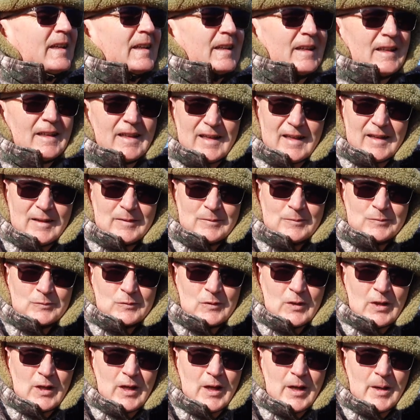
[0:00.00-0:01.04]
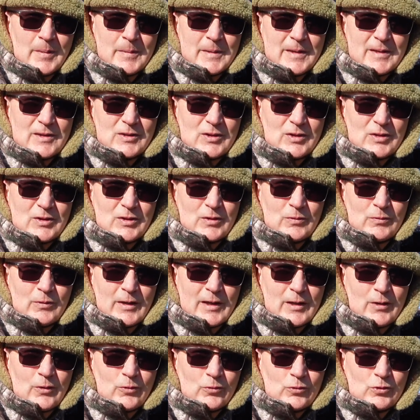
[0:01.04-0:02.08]
yeah, I mean, it's just a
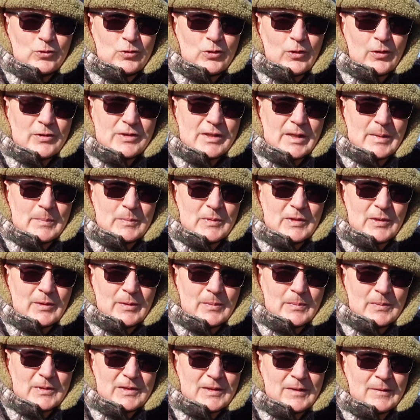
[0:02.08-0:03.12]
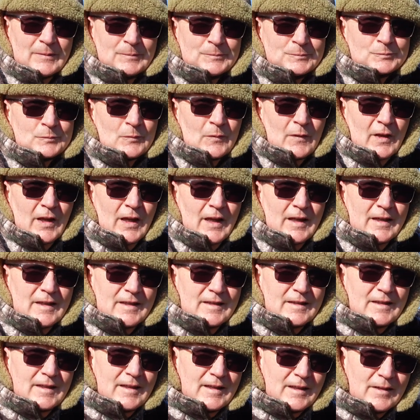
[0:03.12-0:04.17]
record shot sometimes. And
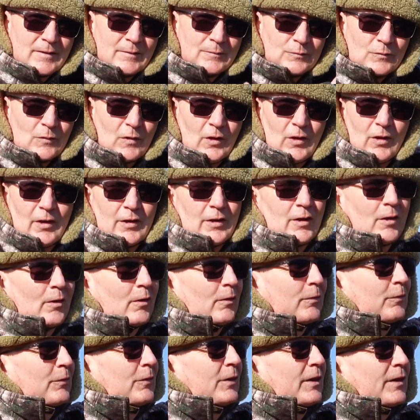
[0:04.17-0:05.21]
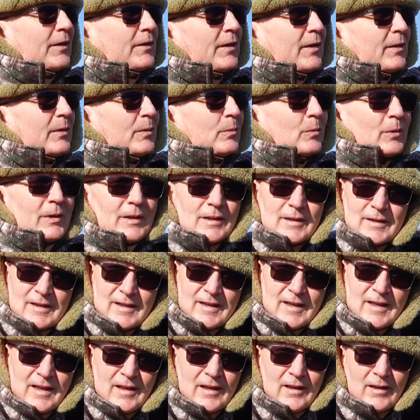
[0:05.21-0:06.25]
indeed, I got a first this week
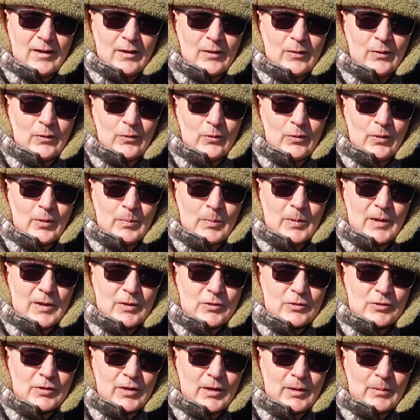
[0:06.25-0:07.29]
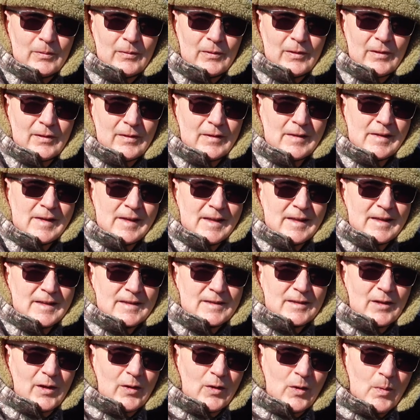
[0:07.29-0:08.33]
that I thought I'd better share with you.
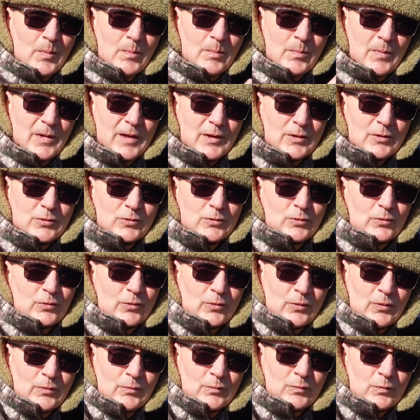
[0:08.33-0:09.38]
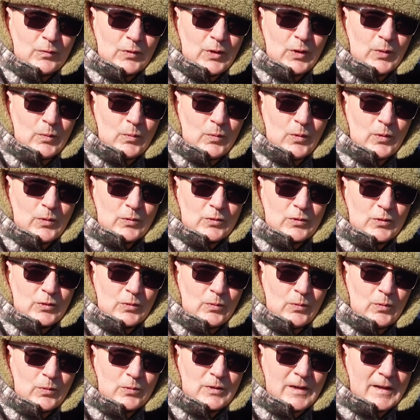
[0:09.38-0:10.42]
So make sure you watch
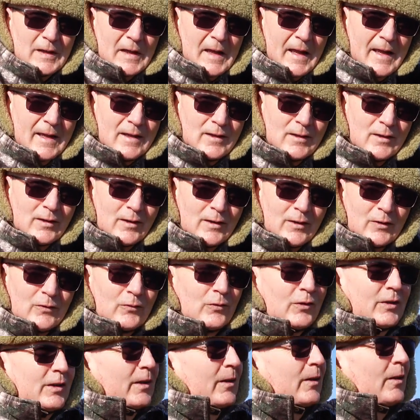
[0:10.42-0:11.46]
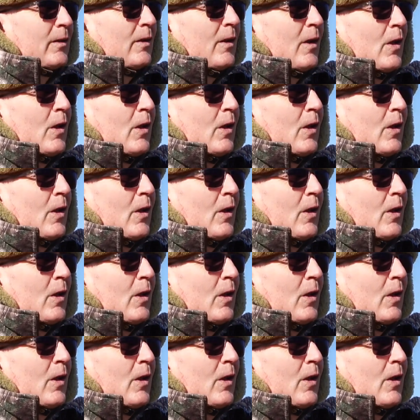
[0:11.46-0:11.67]
towards the end of this video